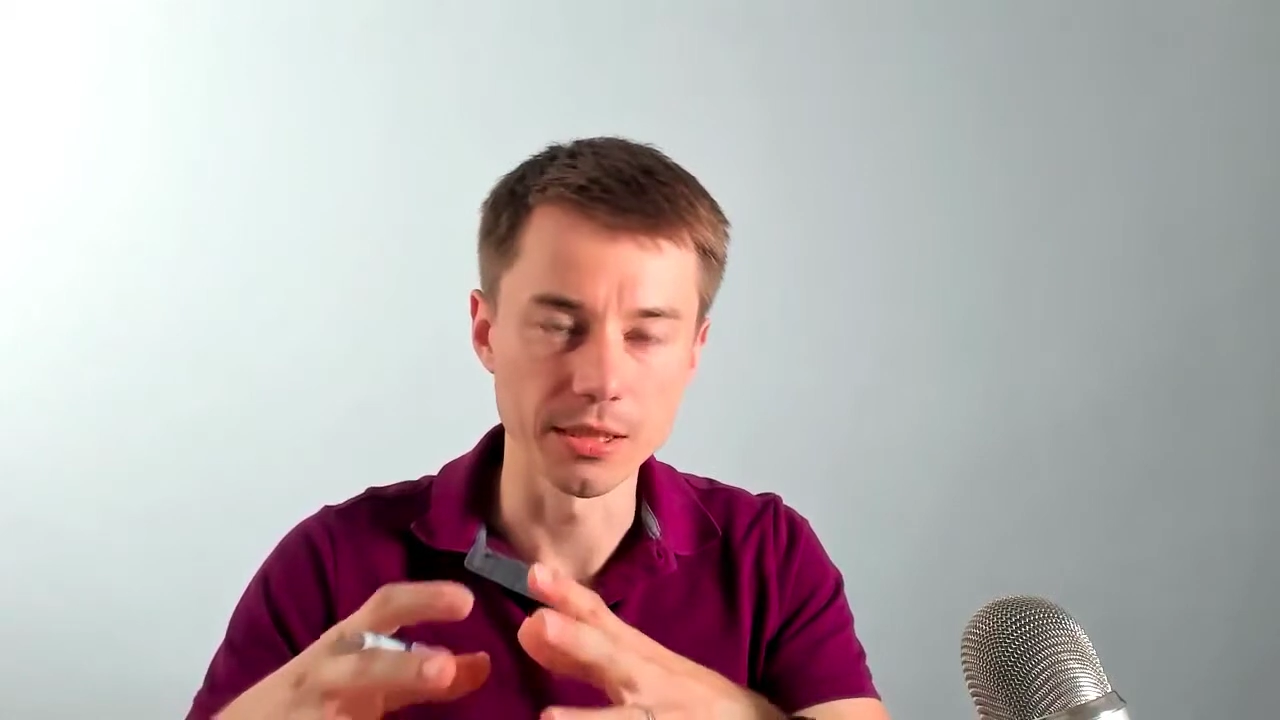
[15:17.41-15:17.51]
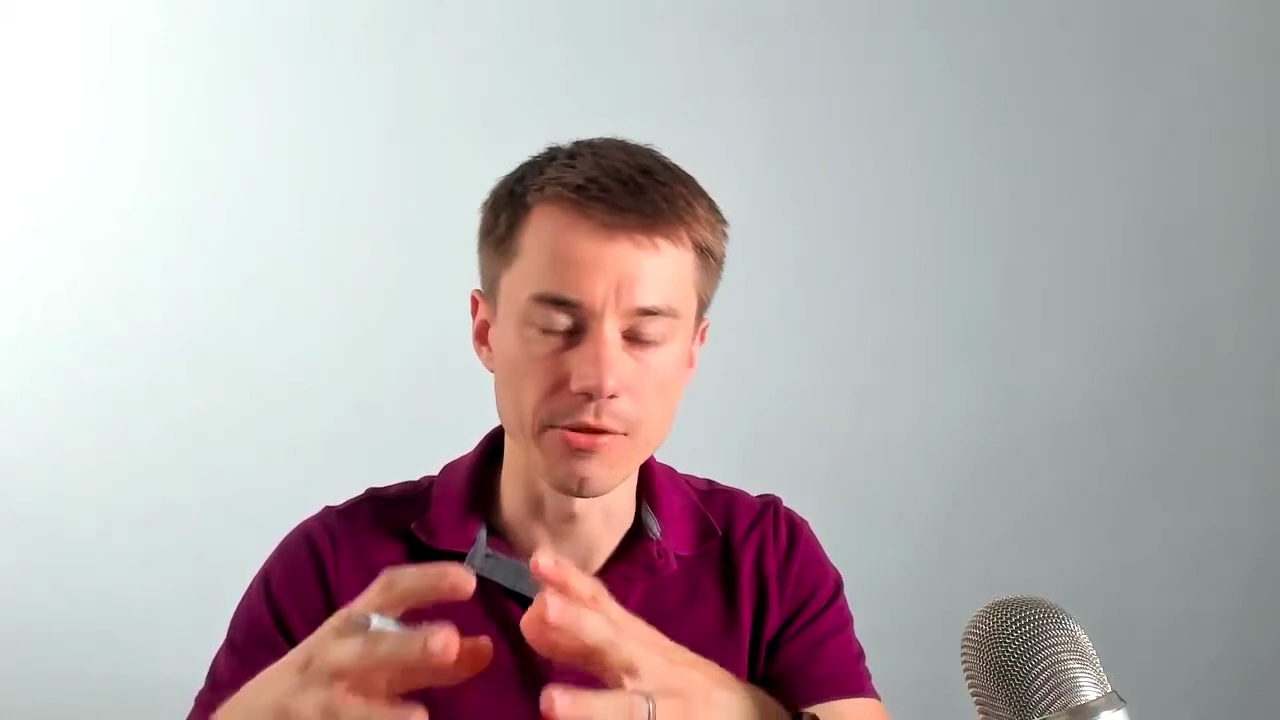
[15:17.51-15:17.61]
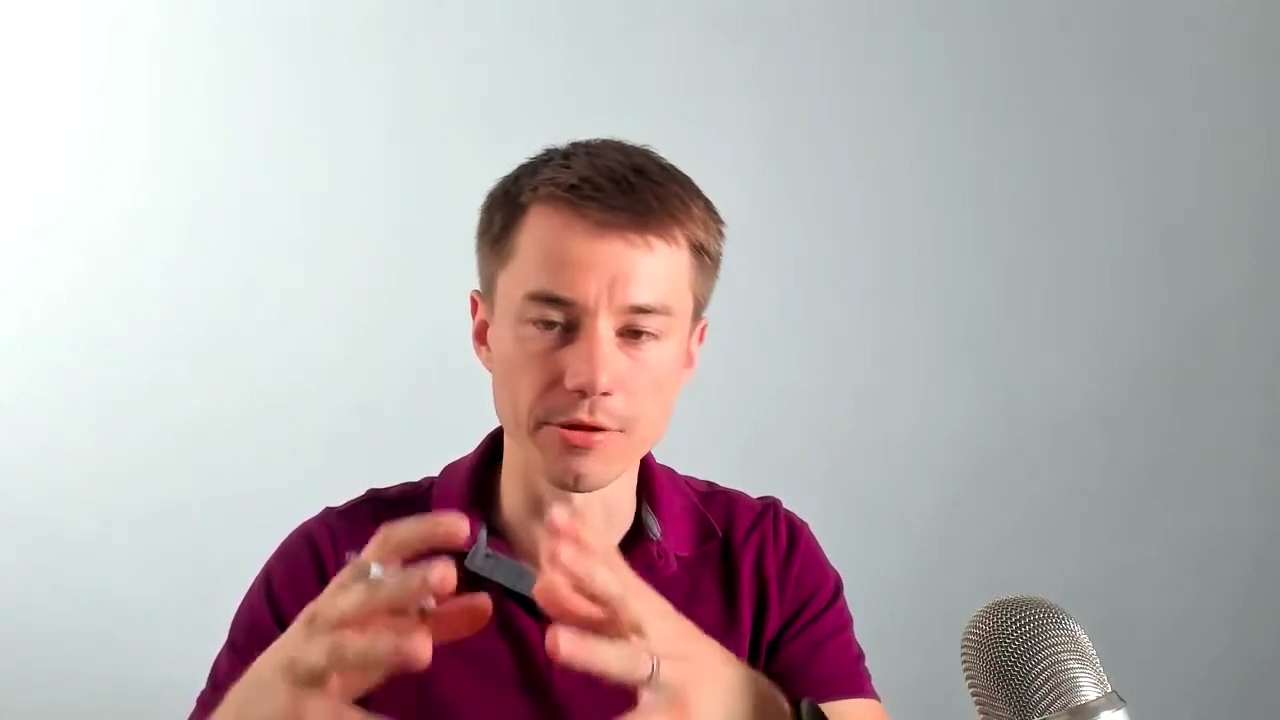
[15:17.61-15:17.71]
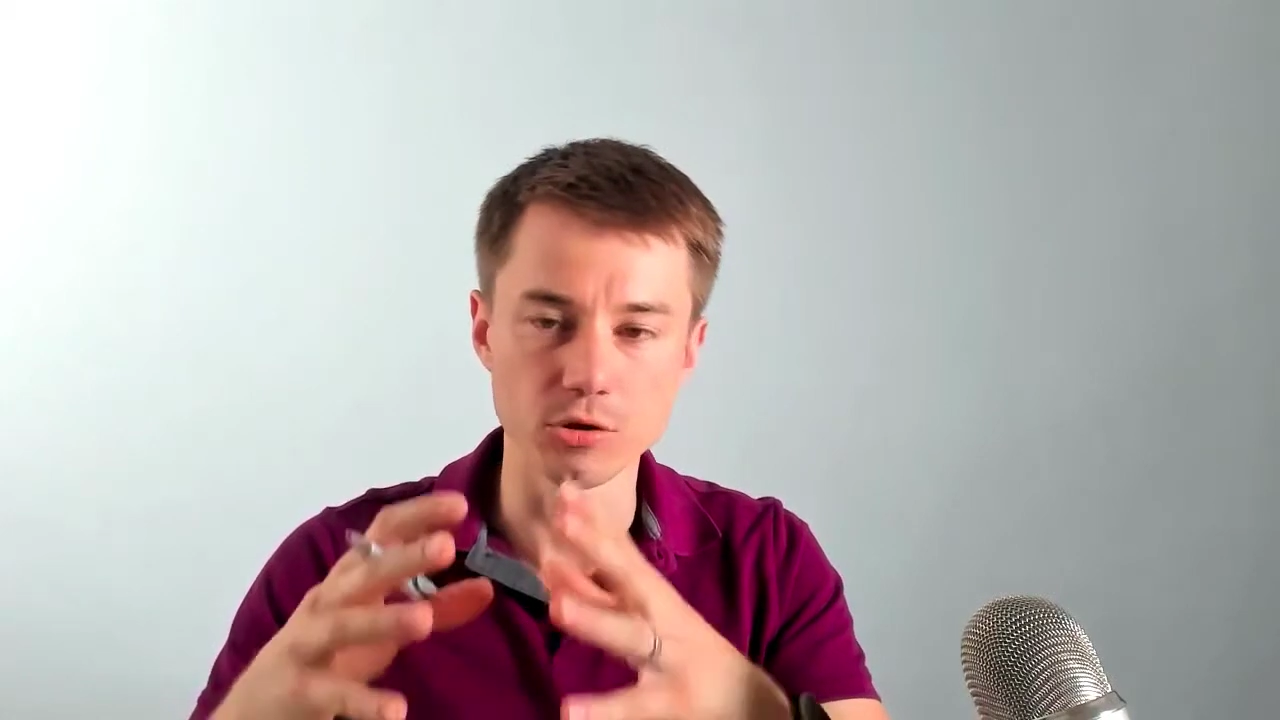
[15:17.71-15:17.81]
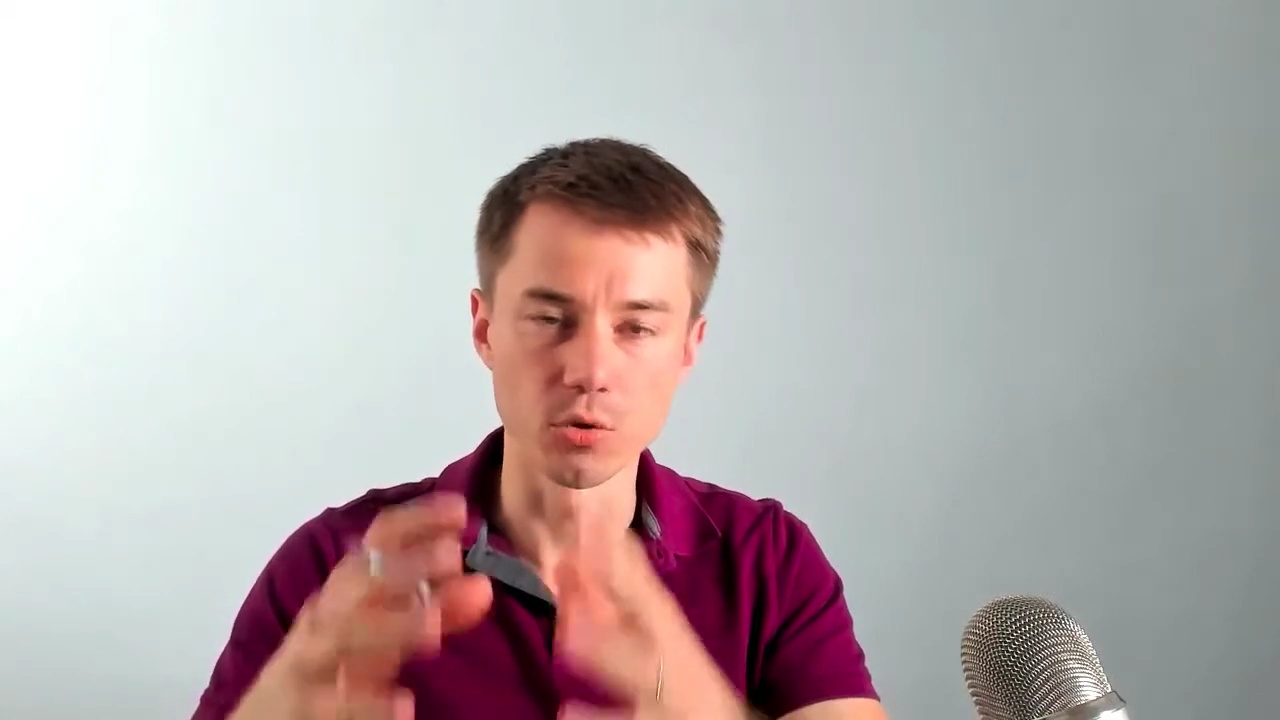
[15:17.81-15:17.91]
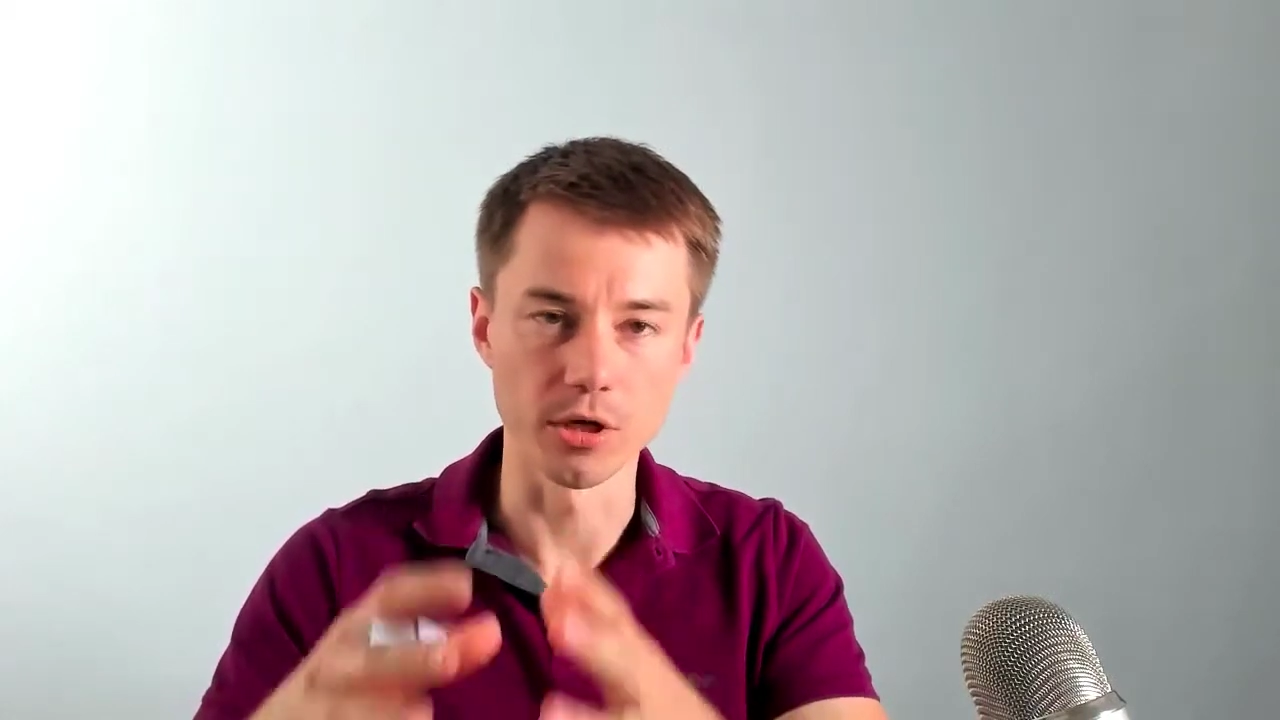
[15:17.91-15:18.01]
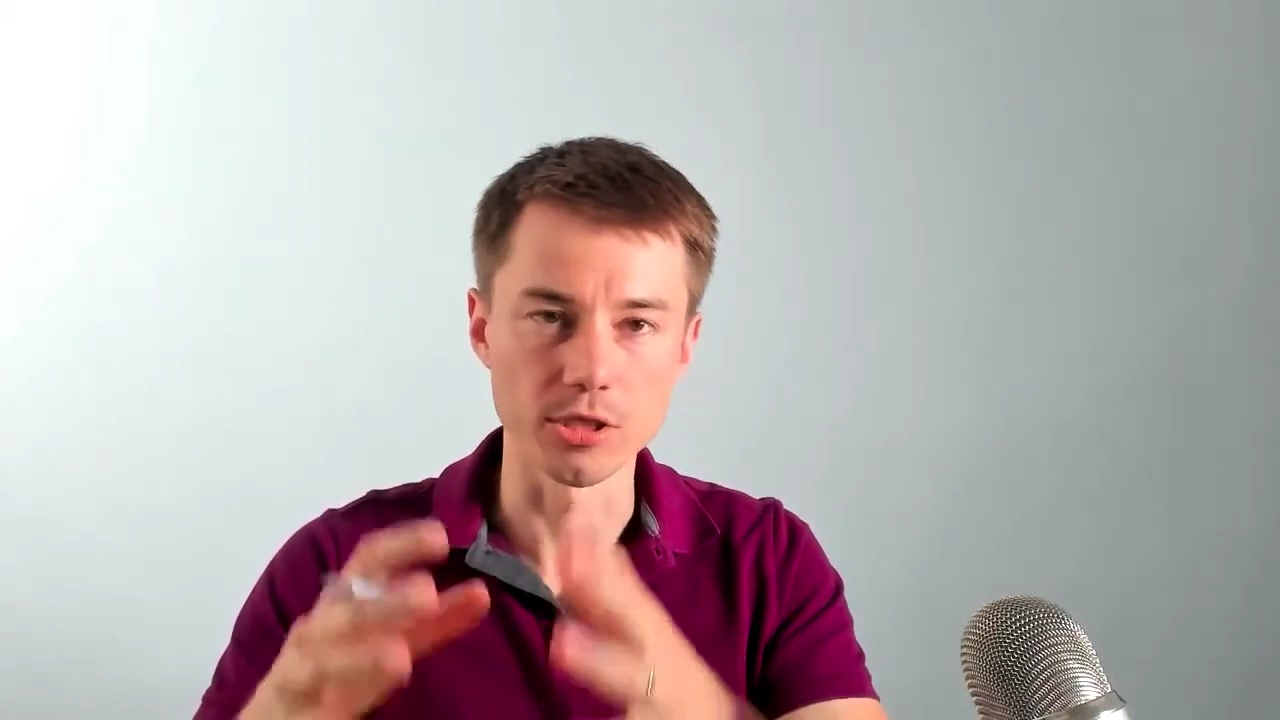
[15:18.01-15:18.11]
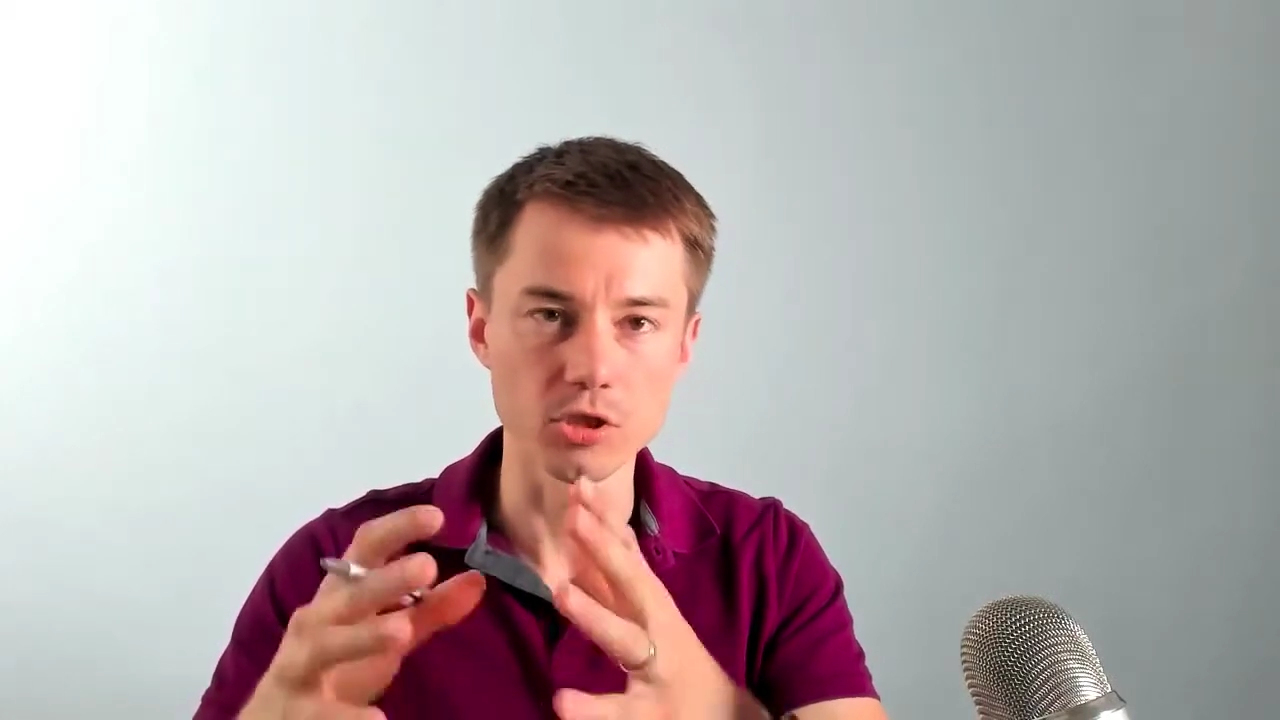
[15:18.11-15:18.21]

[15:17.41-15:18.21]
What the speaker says: that you are